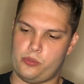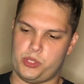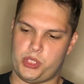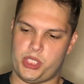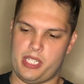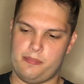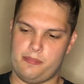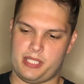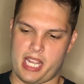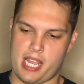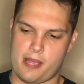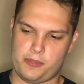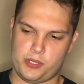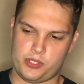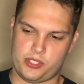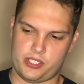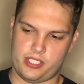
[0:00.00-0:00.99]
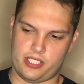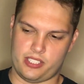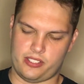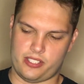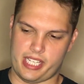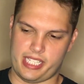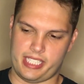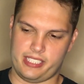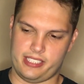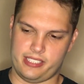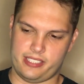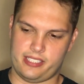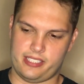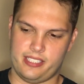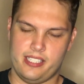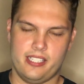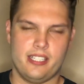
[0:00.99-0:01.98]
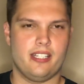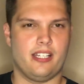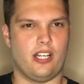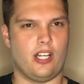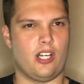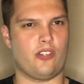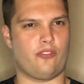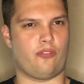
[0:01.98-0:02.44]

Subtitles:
James captures the likeness of